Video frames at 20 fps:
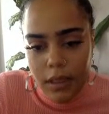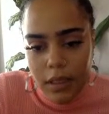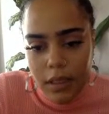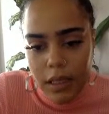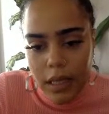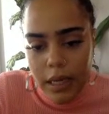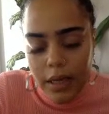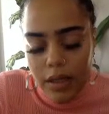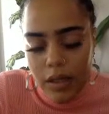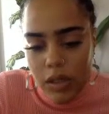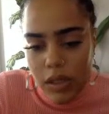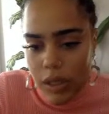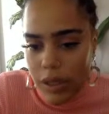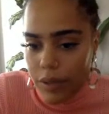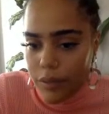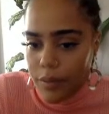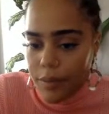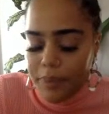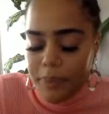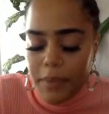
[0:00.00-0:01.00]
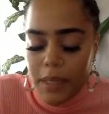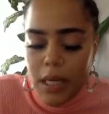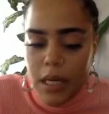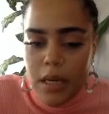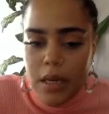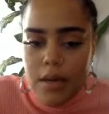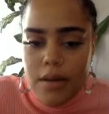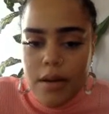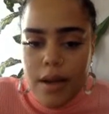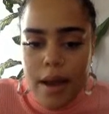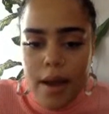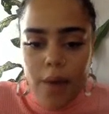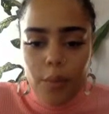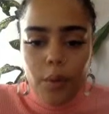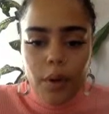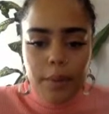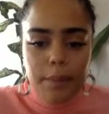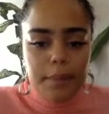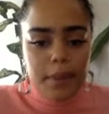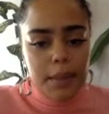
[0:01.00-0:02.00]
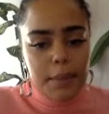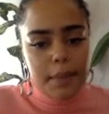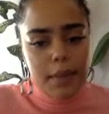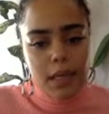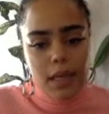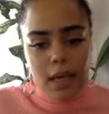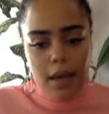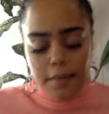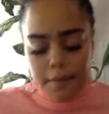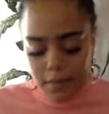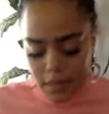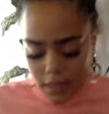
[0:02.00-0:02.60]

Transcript: like so. Now what BPM